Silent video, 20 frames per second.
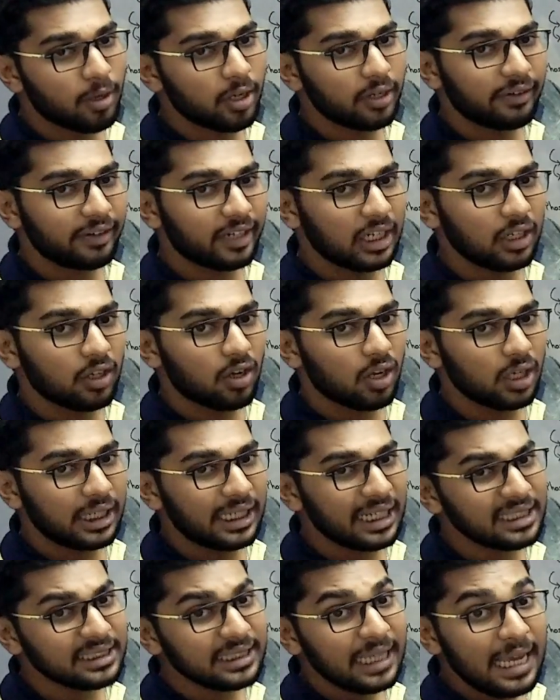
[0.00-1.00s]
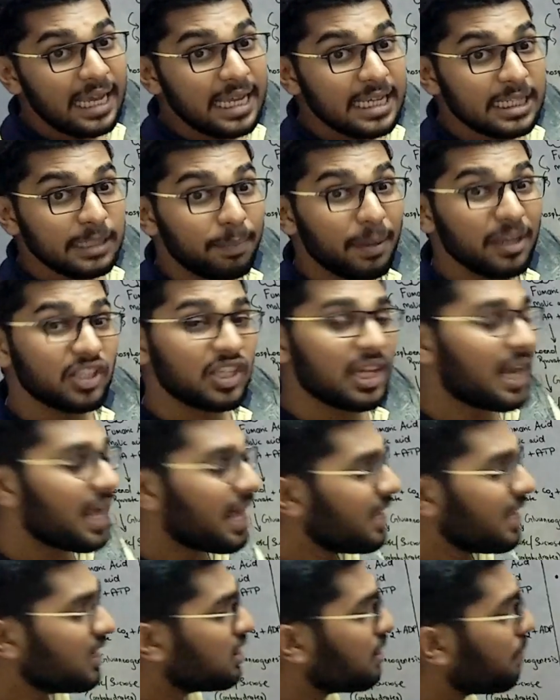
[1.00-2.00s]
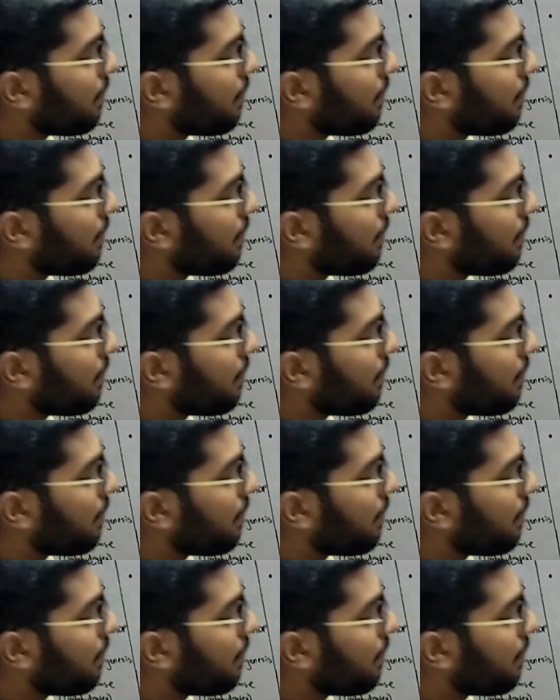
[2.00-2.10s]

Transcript: or you can call it as specialized